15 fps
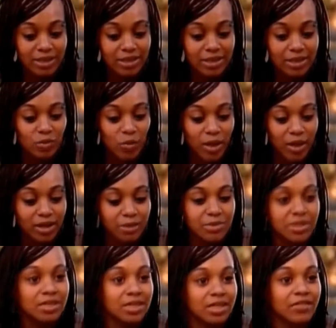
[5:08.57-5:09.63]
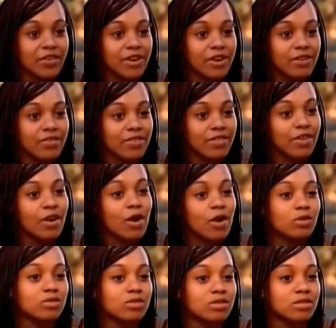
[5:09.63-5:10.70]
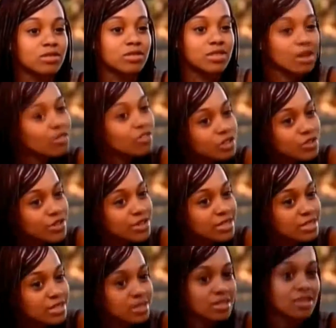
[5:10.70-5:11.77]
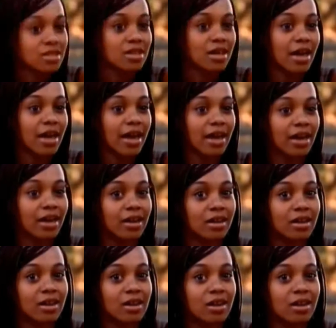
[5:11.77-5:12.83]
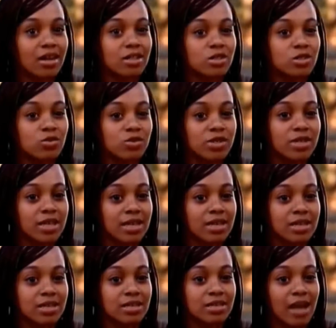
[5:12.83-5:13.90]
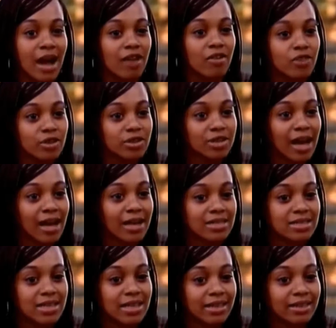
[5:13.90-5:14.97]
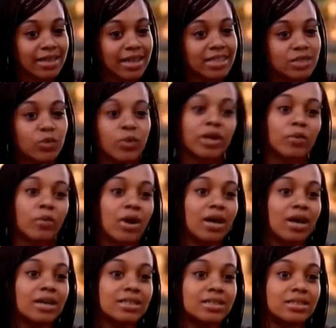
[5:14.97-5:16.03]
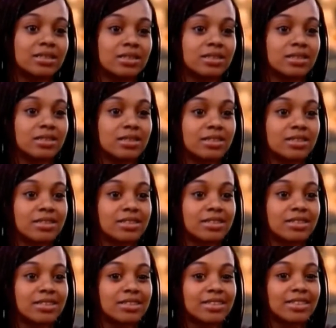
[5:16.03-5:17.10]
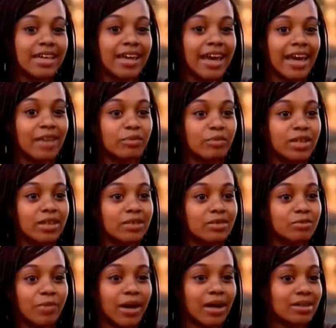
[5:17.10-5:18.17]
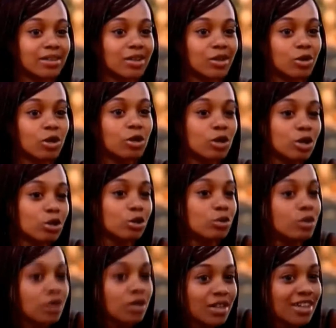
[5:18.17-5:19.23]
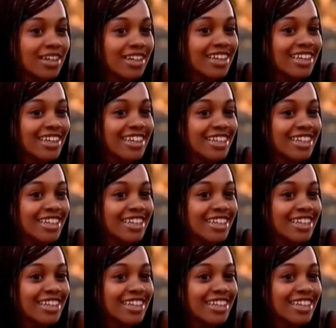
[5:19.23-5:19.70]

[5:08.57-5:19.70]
Everyone didn't want him to leave here for their own selfish reasons. And as soon as I realized that that's what it was that had me about to go cuckoo,